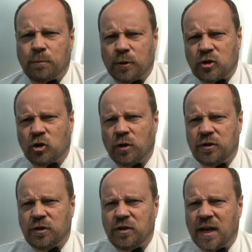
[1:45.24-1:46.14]
show it
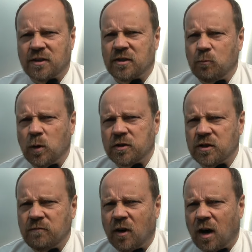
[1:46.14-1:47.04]
to you next and what's
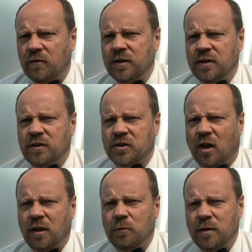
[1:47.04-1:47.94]
involved in
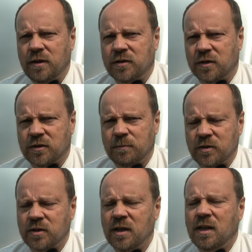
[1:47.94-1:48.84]
installing one of these
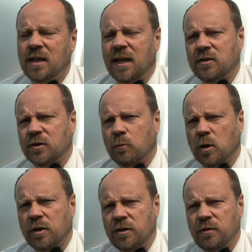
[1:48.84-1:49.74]
systems. And so we're
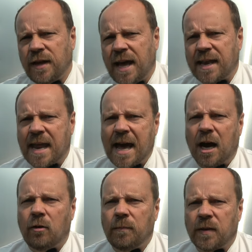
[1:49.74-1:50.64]
going to do that
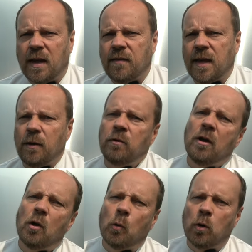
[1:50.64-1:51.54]
now, and then
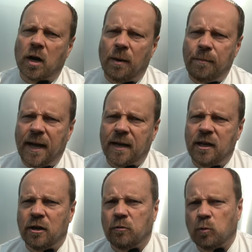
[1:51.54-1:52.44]
we'll come back
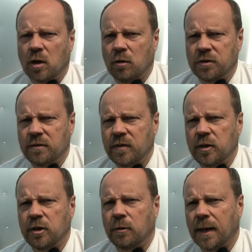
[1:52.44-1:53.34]
here and we'll close the
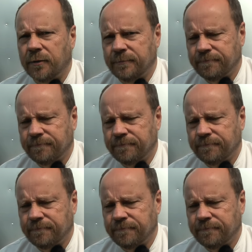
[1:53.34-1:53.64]
video out.